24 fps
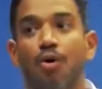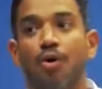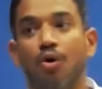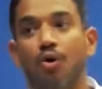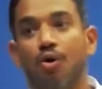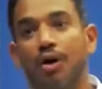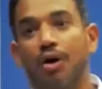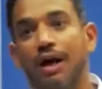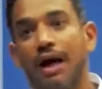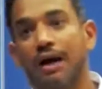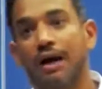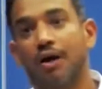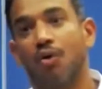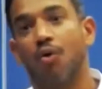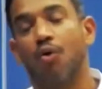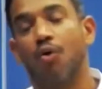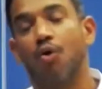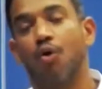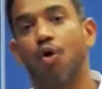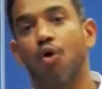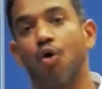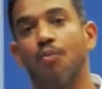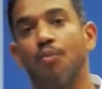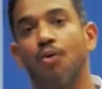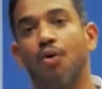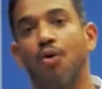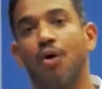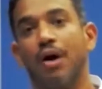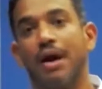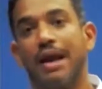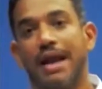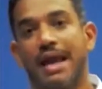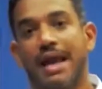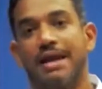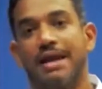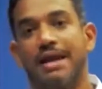
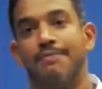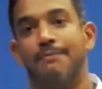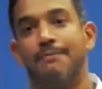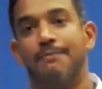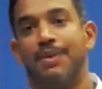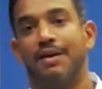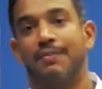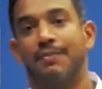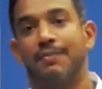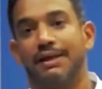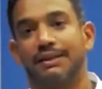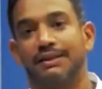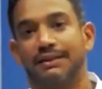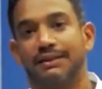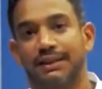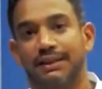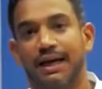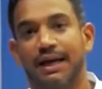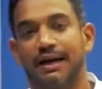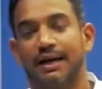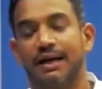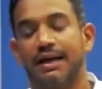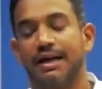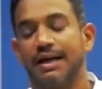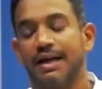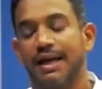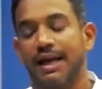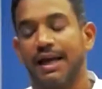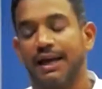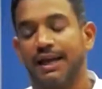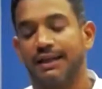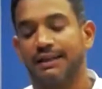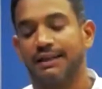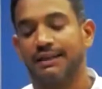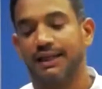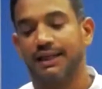transparency is a mechanism.
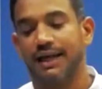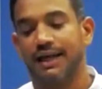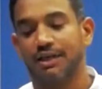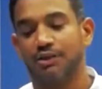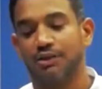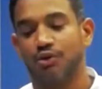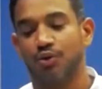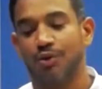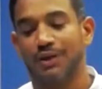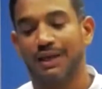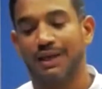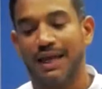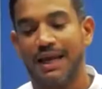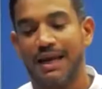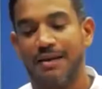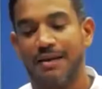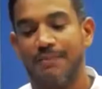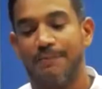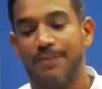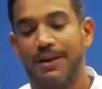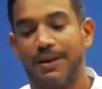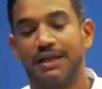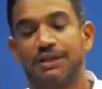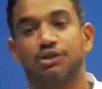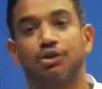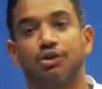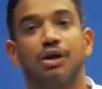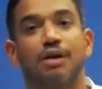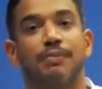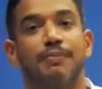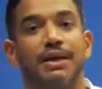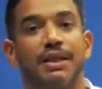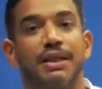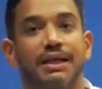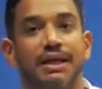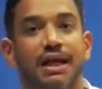How can we implement,
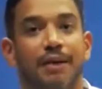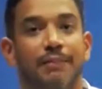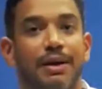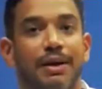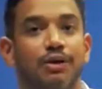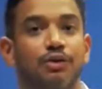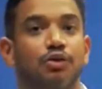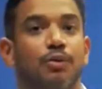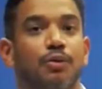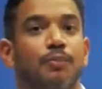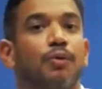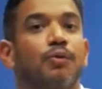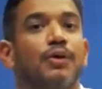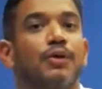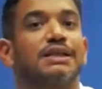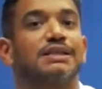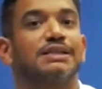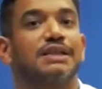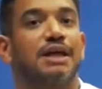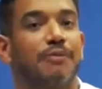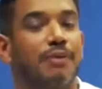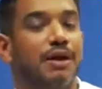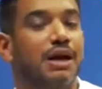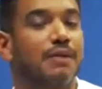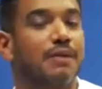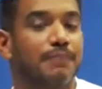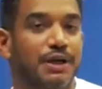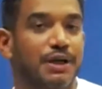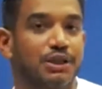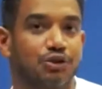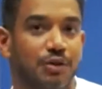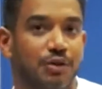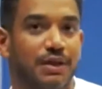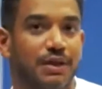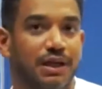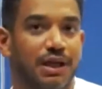or how can
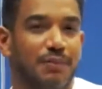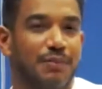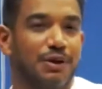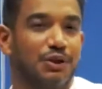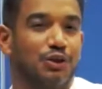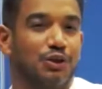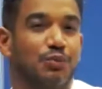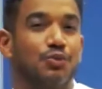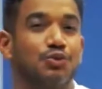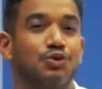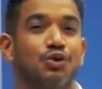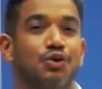we reach,